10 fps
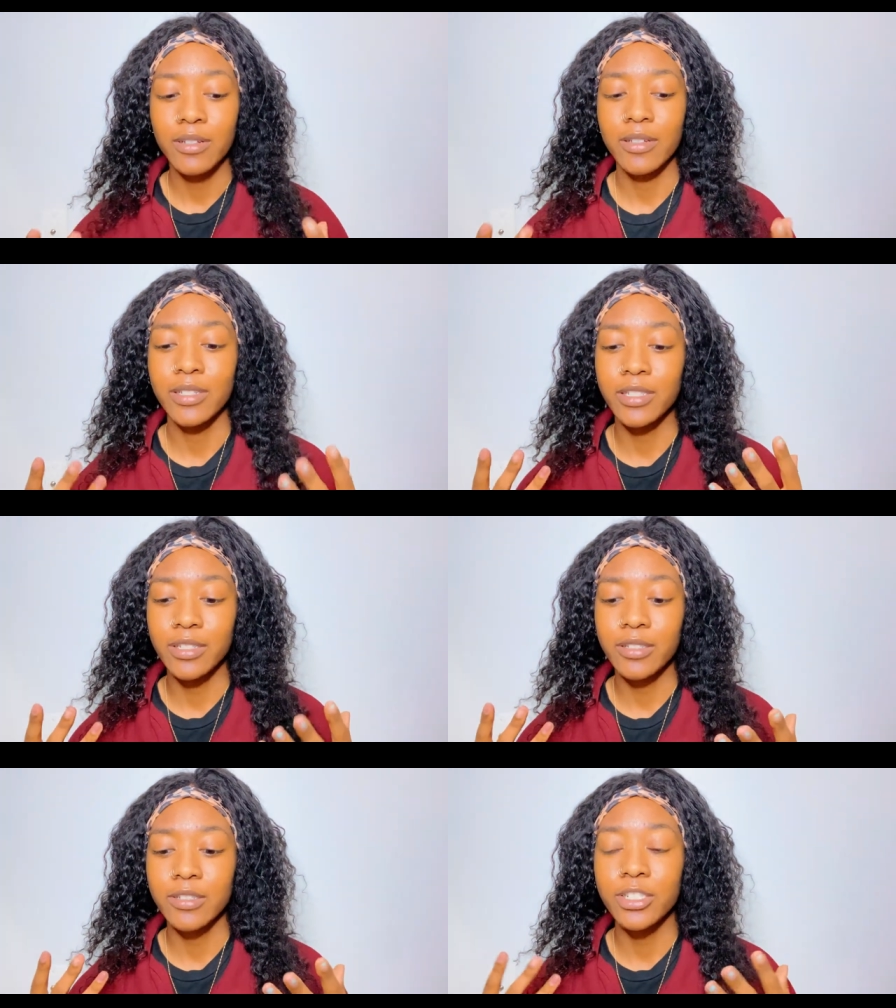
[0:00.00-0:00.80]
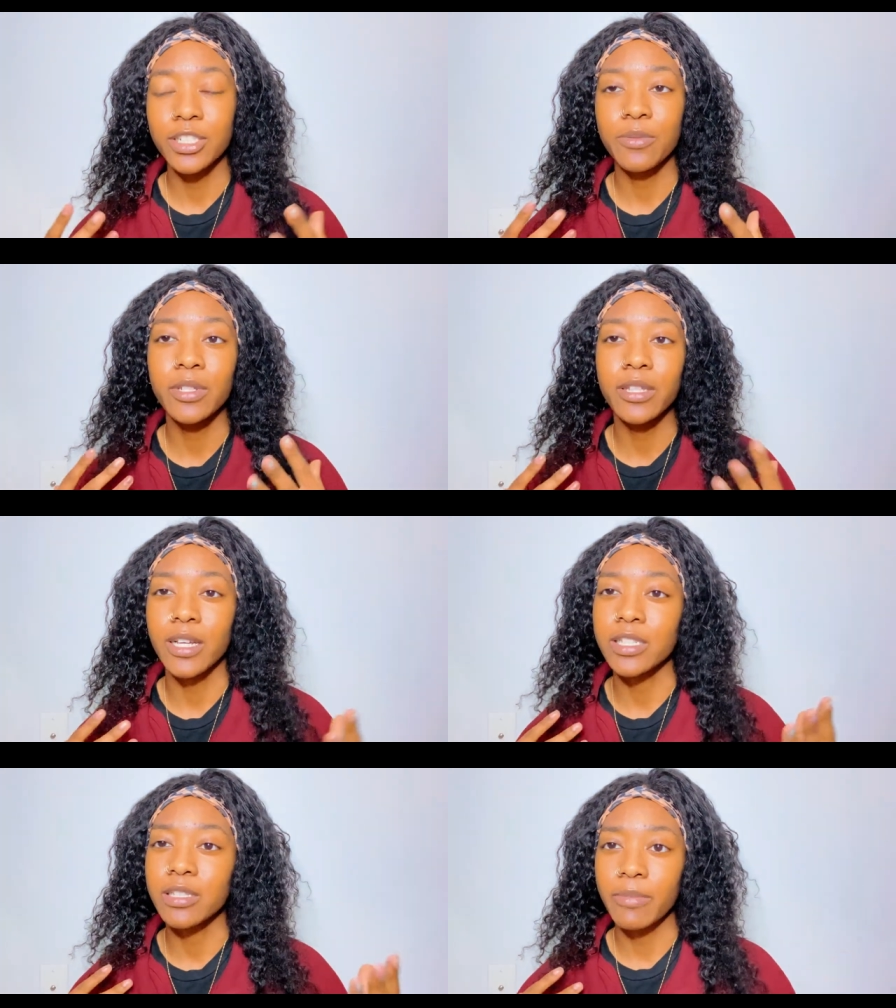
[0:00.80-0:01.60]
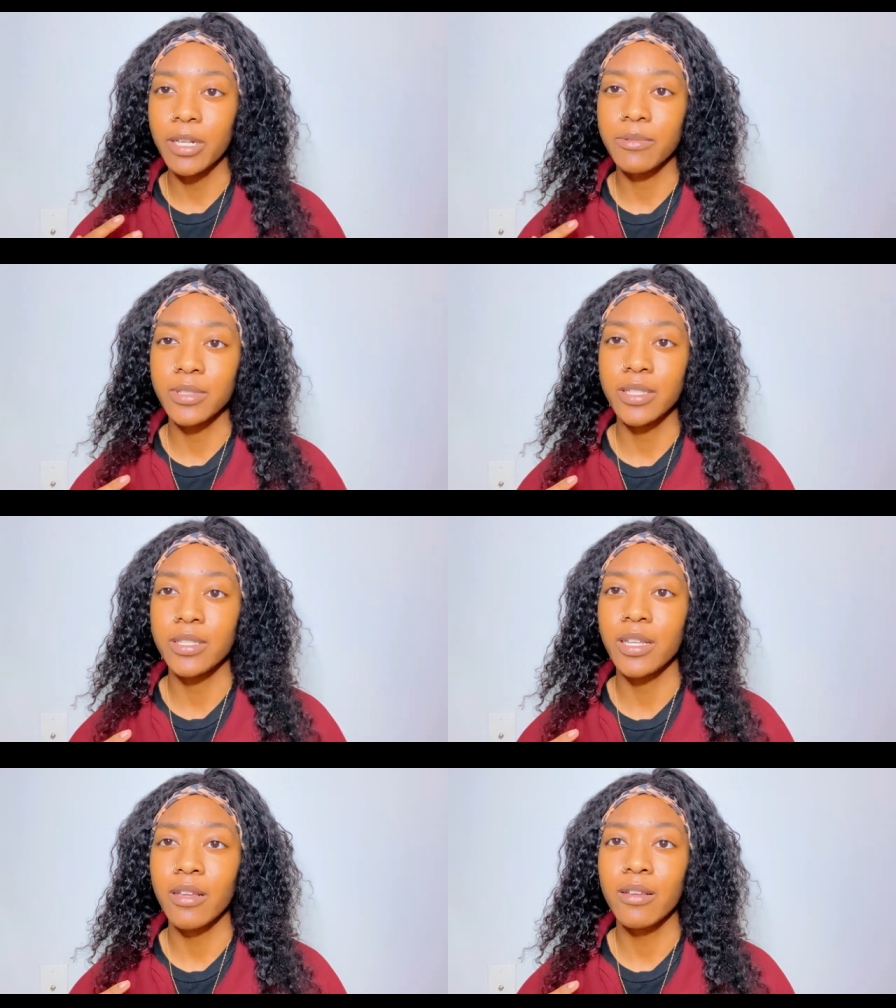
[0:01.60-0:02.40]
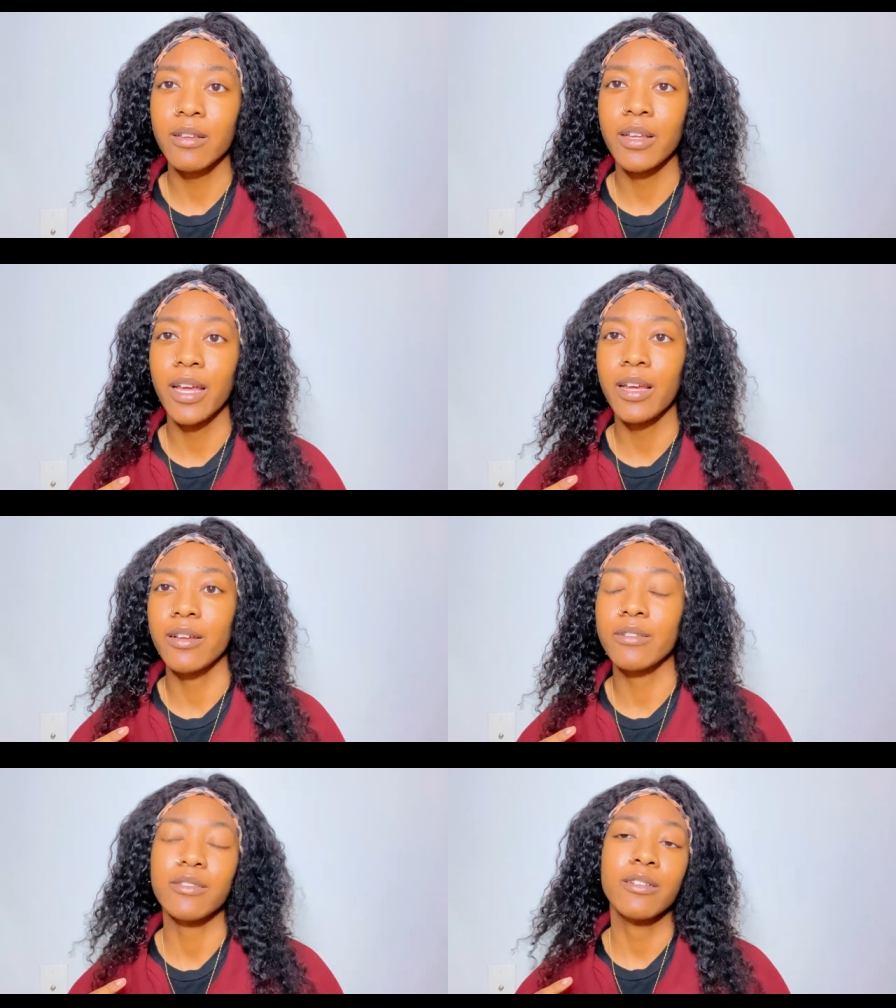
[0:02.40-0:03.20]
It's just really nice to be able to see and